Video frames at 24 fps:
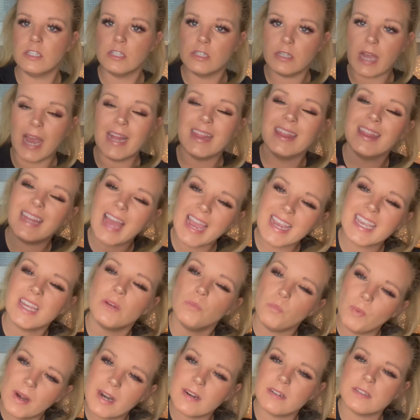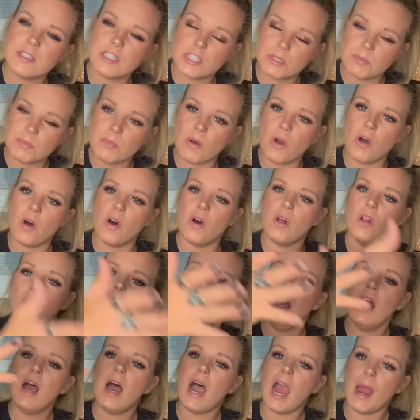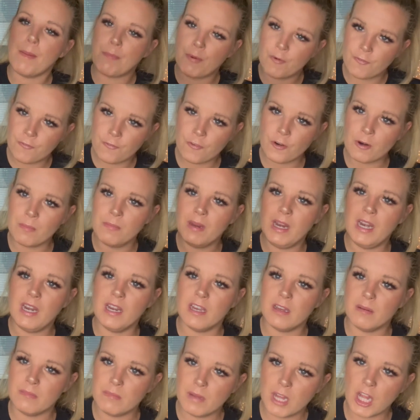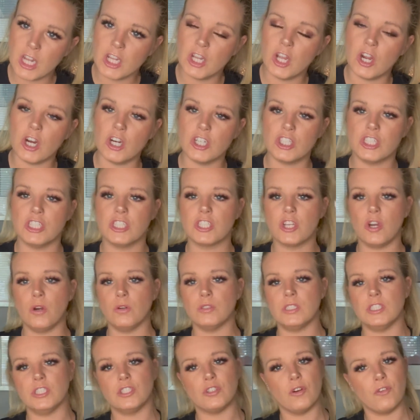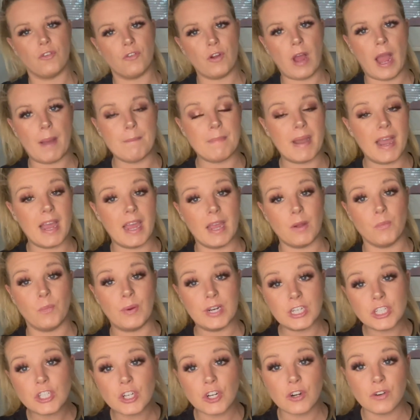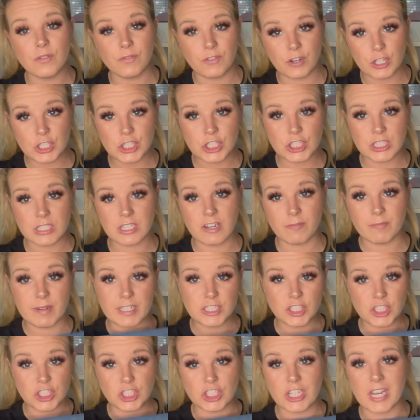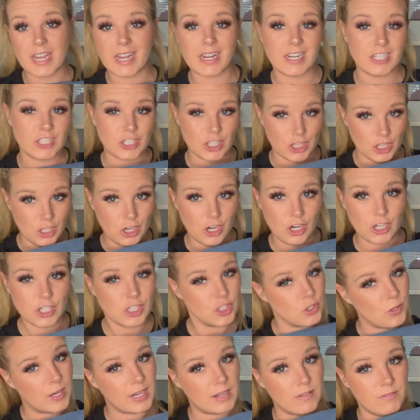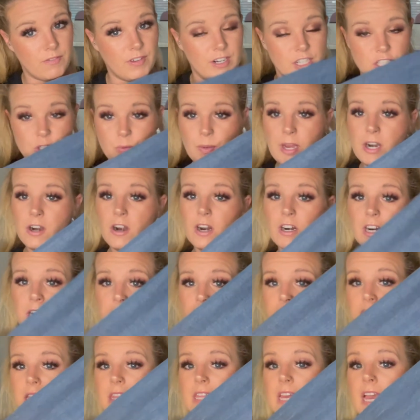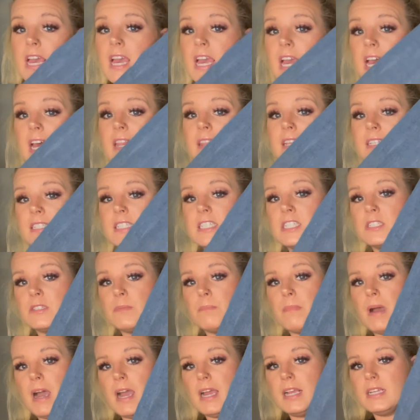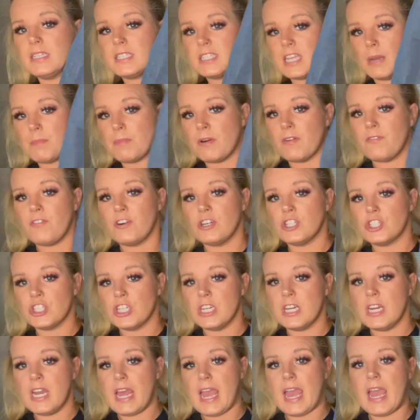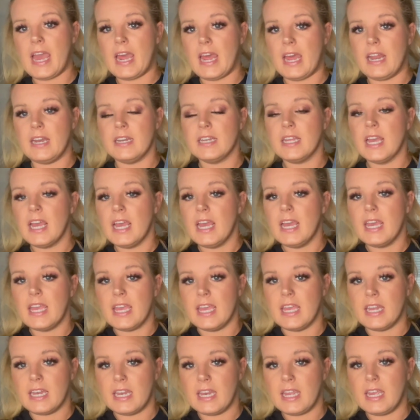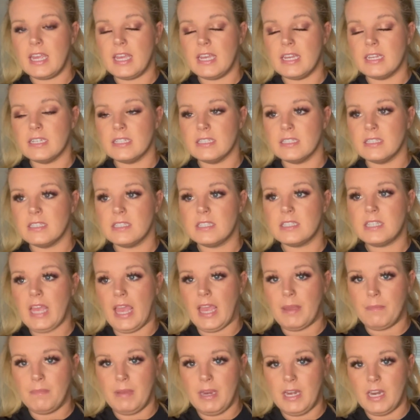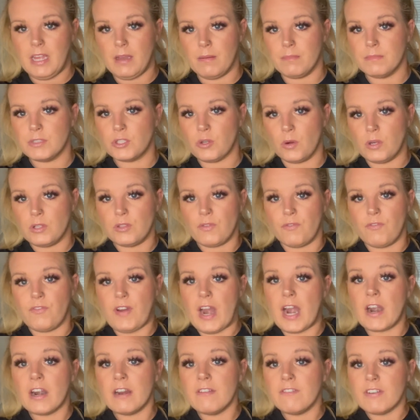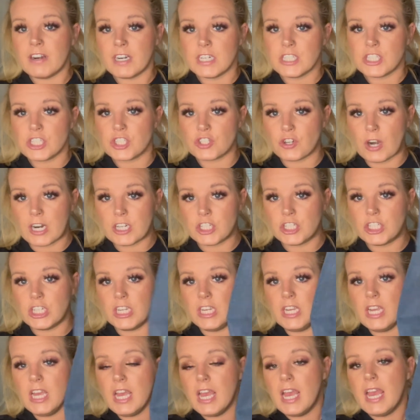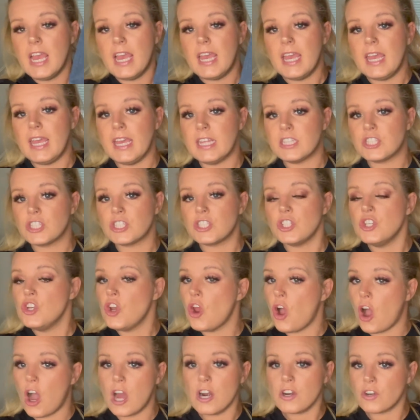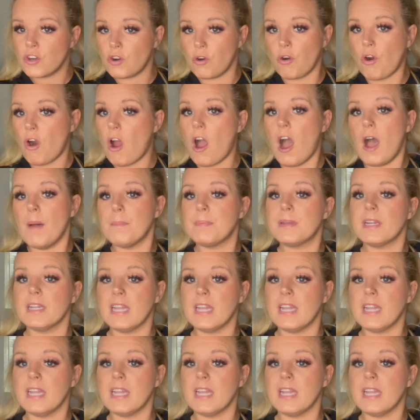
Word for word: I, I can wear a small. I prefer medium. A large is cozy. So my winter version of my jean jacket is a large, so I can fit a sweater underneath. This is my summer version, and it is a medium. So it's very, very stretchy. It's not cropped.